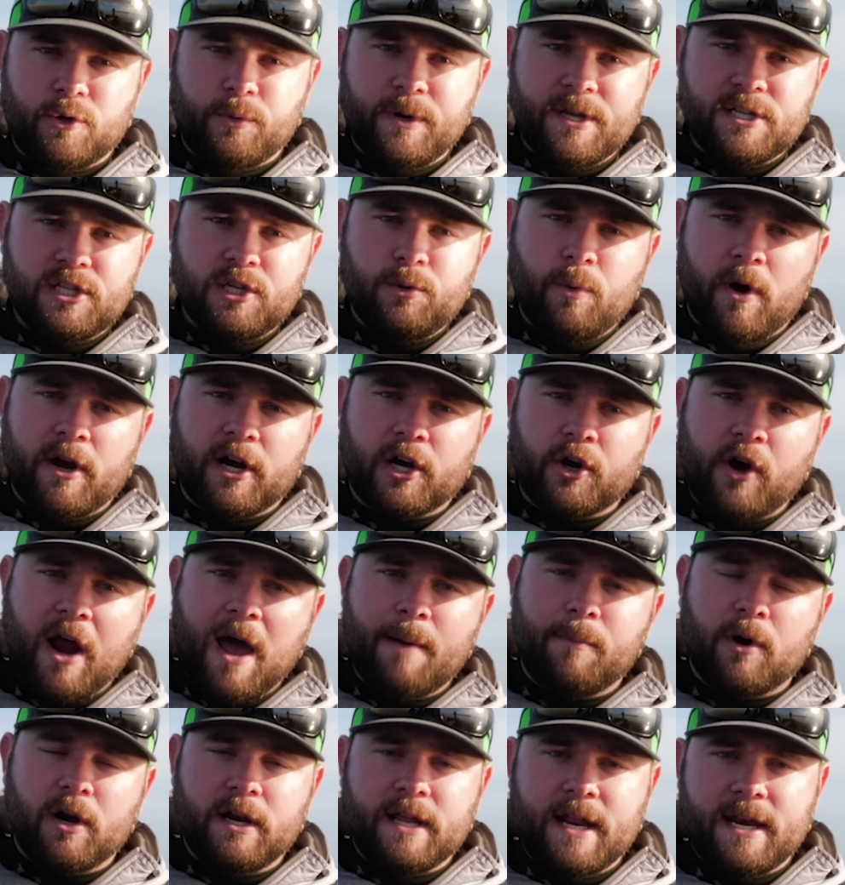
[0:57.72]
The reason you want to
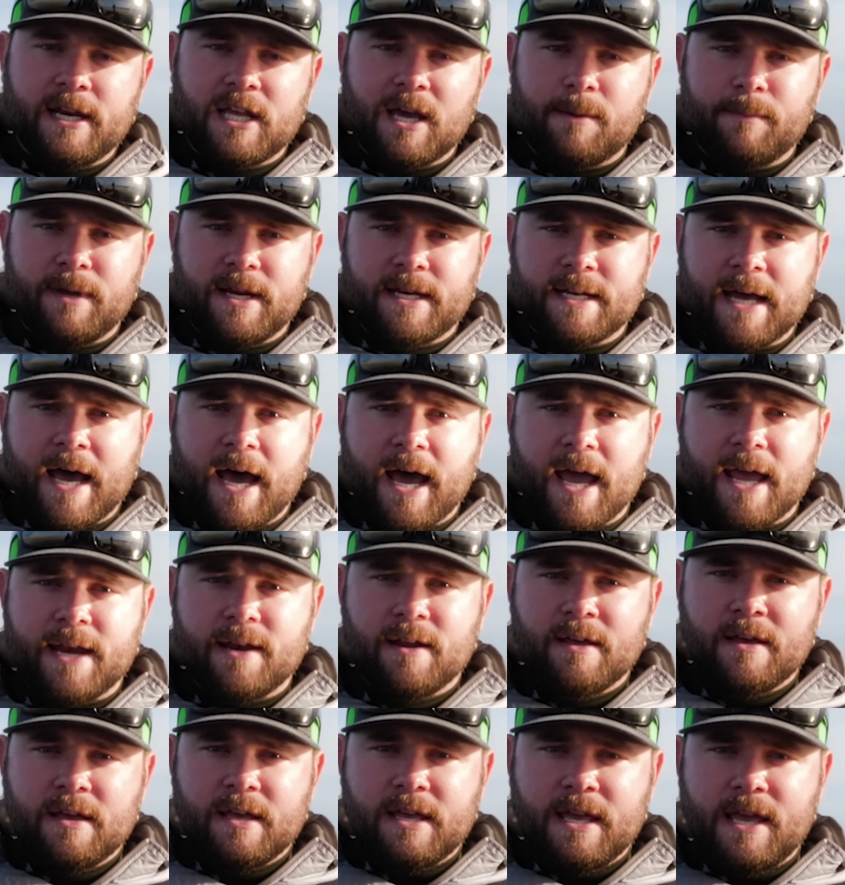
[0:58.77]
crab on an incoming
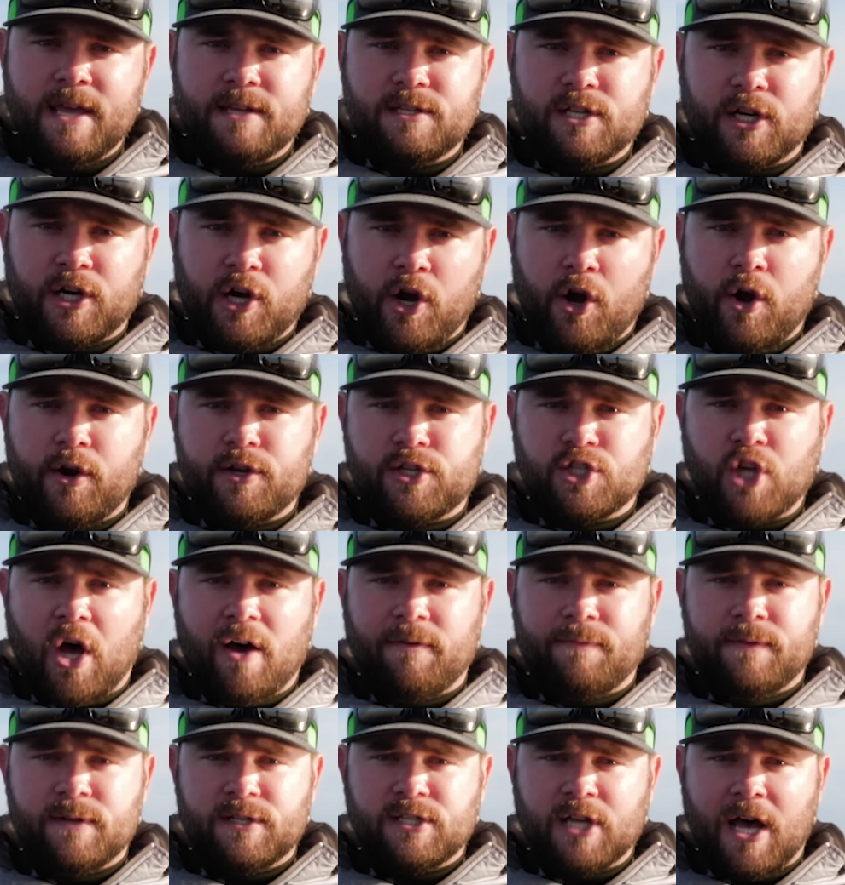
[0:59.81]
tide is the current
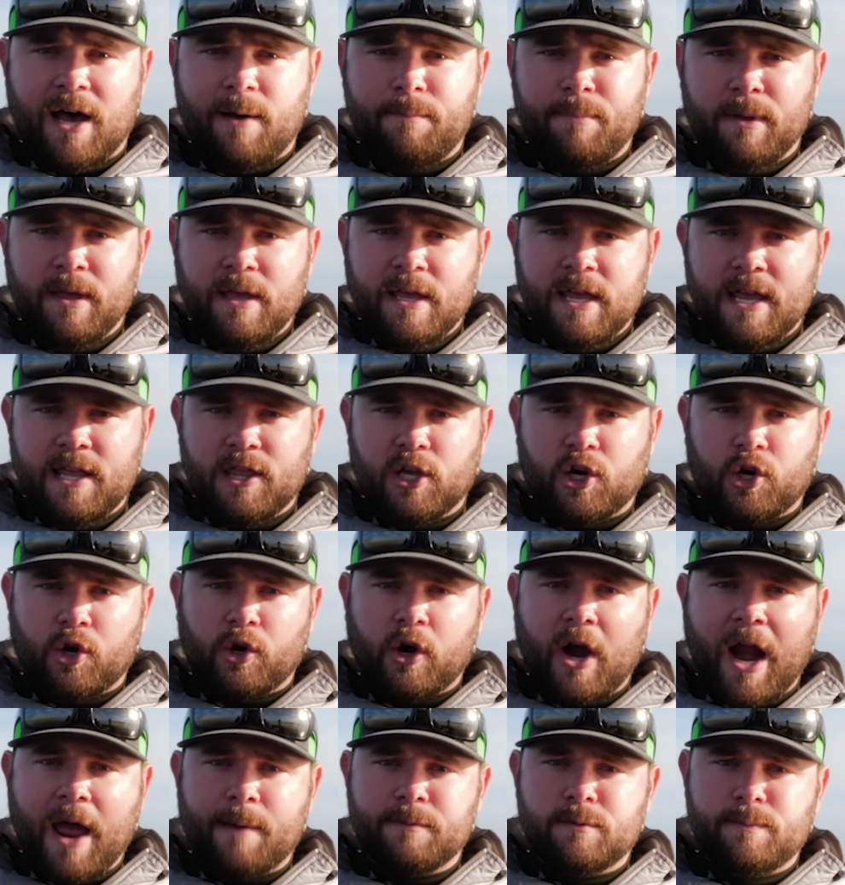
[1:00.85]
softens up and the
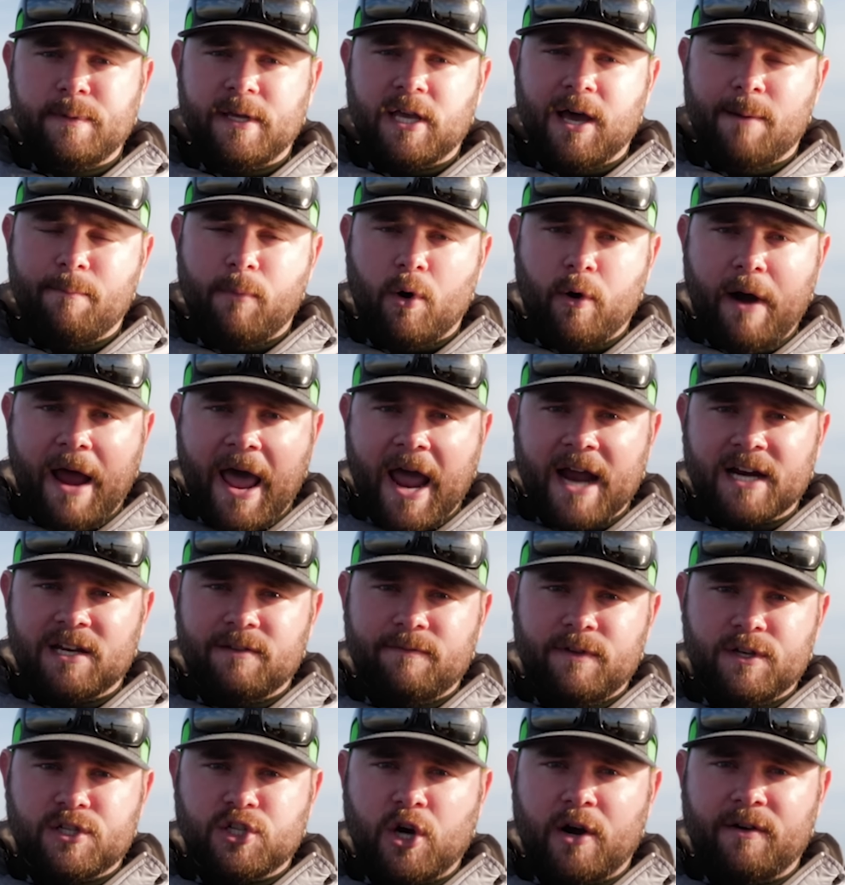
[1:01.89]
crabs become more
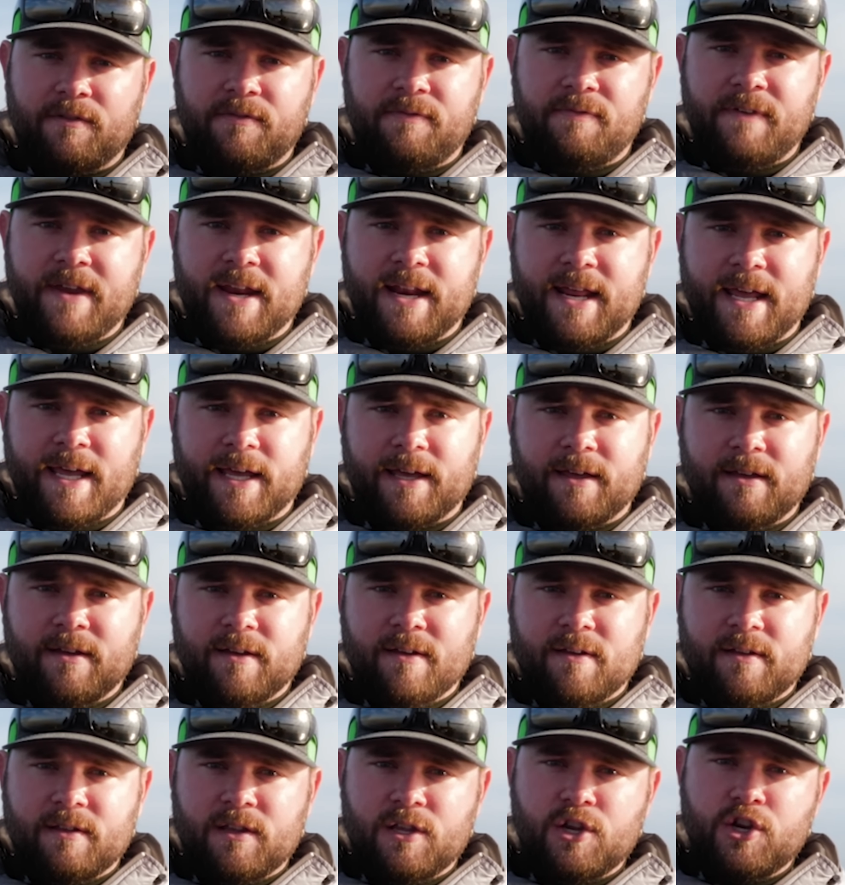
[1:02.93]
active and start feeding.
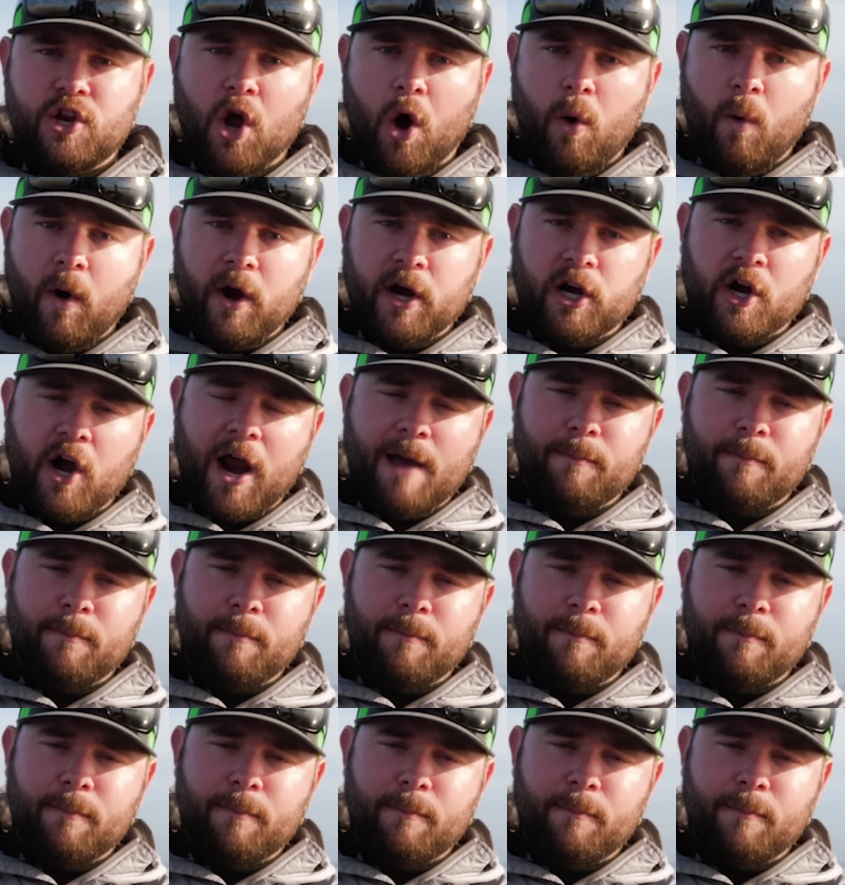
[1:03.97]
You don't want to